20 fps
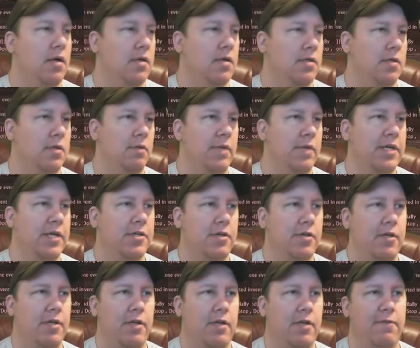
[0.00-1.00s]
So make
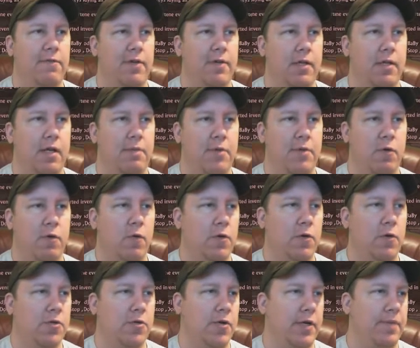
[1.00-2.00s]
sure that you fill up your
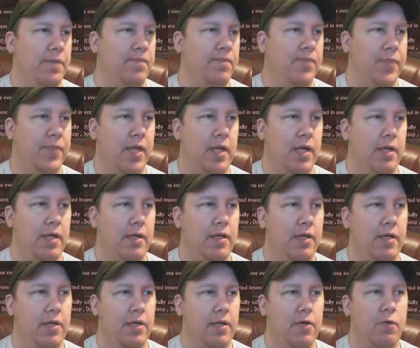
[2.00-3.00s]
war tree, and
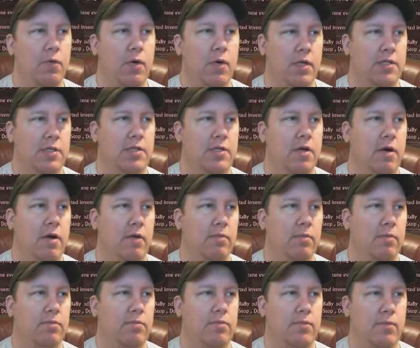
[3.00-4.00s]
then you want to
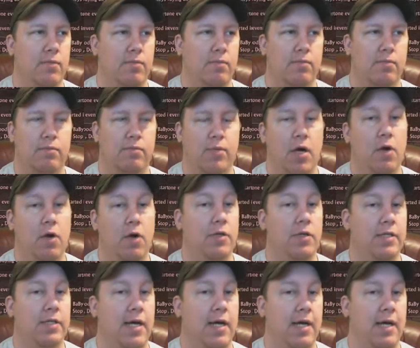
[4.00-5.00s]
start
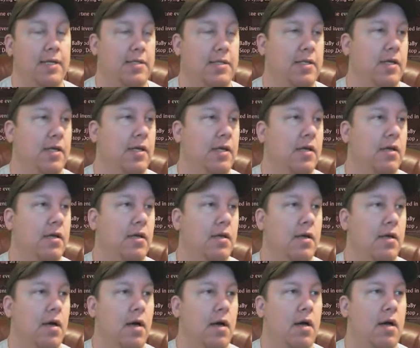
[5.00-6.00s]
prioritizing
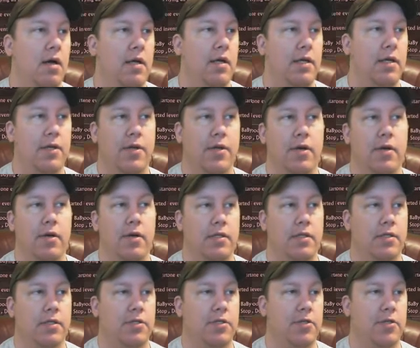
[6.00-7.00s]
uh,
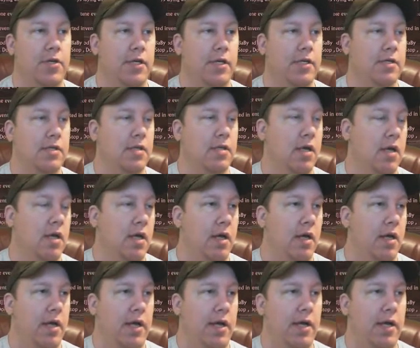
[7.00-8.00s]
endurance trees.
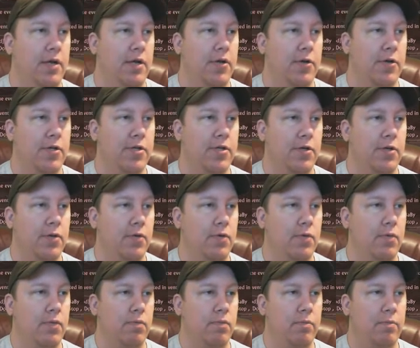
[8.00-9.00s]
And your
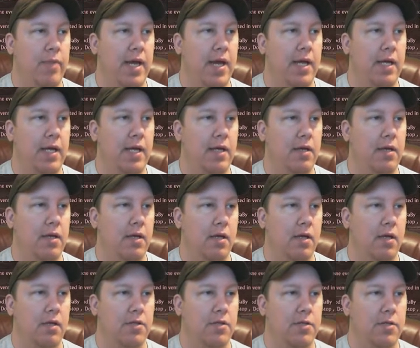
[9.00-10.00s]
two main
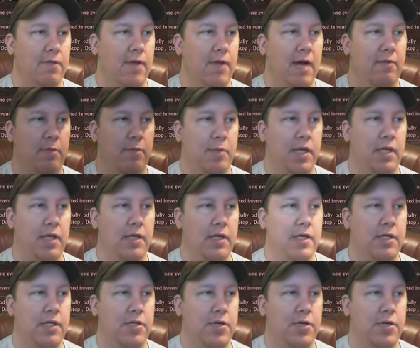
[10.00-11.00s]

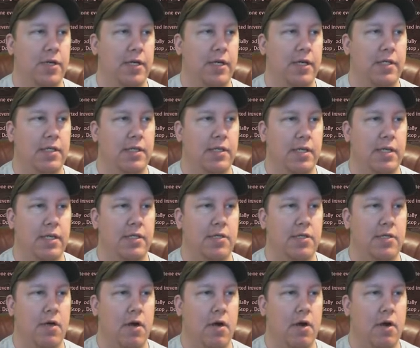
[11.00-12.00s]
survivability trees
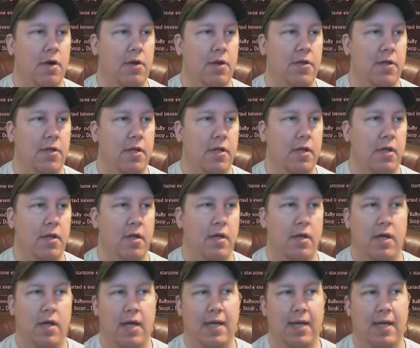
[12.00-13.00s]
is earth
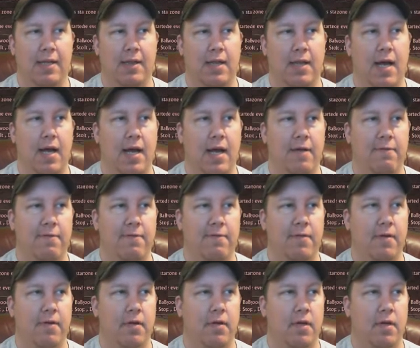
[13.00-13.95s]
and life.